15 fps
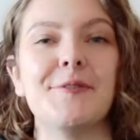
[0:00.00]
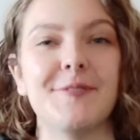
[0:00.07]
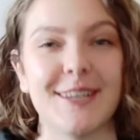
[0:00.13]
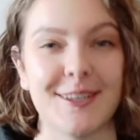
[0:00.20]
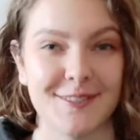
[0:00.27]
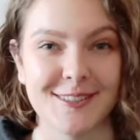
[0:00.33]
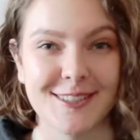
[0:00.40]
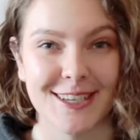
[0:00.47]
My
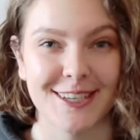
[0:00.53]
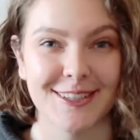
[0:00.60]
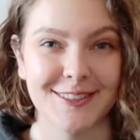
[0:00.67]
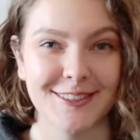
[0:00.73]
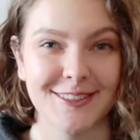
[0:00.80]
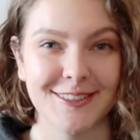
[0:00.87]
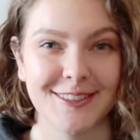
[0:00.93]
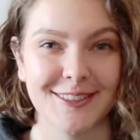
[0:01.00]
name is
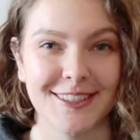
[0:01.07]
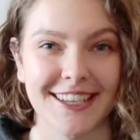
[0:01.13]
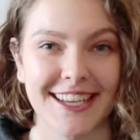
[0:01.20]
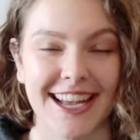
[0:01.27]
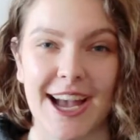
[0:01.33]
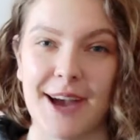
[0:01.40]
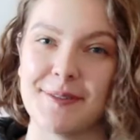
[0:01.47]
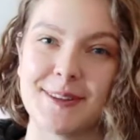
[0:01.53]
Elle.
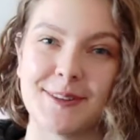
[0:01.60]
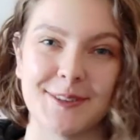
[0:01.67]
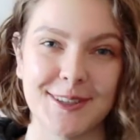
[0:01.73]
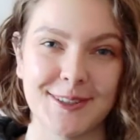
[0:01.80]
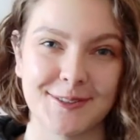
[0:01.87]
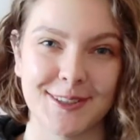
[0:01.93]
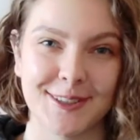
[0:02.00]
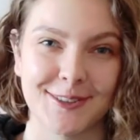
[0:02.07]
I'm a
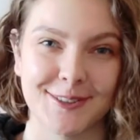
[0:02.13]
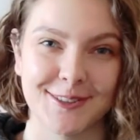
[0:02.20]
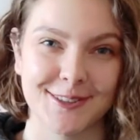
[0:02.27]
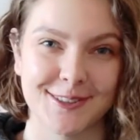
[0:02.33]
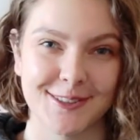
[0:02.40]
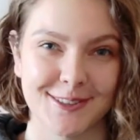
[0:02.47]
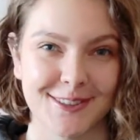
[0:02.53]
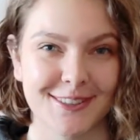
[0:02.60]

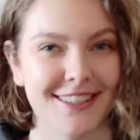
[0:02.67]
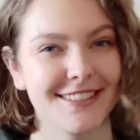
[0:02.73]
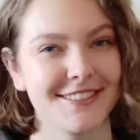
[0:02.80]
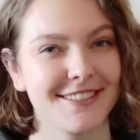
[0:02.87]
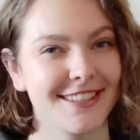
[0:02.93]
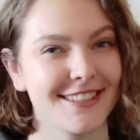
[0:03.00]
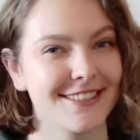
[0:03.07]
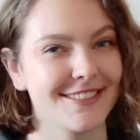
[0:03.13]
21-year-old student in
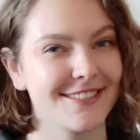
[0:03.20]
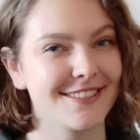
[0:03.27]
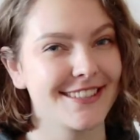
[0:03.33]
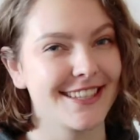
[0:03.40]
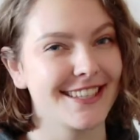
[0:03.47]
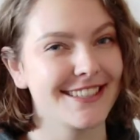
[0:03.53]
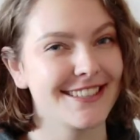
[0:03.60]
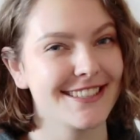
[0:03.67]
educational
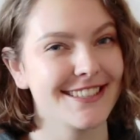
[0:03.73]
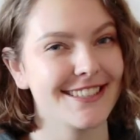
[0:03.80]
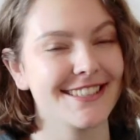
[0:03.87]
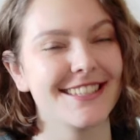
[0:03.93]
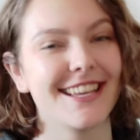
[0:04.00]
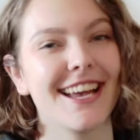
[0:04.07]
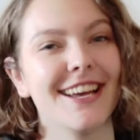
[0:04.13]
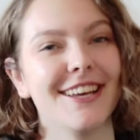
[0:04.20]

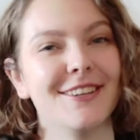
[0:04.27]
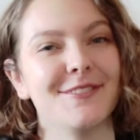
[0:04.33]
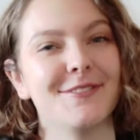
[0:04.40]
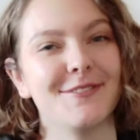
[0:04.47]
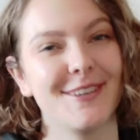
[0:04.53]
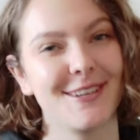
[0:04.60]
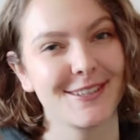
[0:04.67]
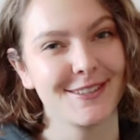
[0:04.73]
sciences
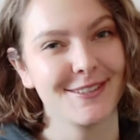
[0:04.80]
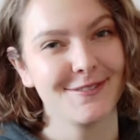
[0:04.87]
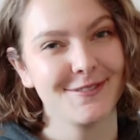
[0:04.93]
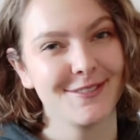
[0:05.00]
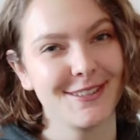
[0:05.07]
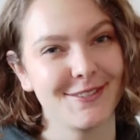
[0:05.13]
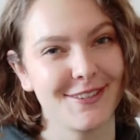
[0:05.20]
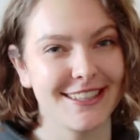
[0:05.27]
and
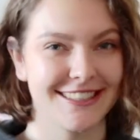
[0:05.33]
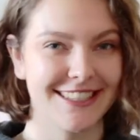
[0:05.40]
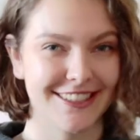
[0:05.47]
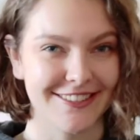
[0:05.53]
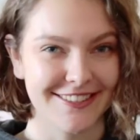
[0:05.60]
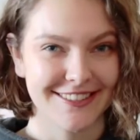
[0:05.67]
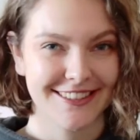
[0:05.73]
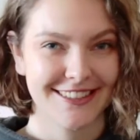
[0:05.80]
welcome to my
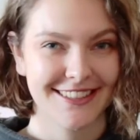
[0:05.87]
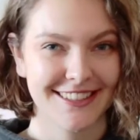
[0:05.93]
channel.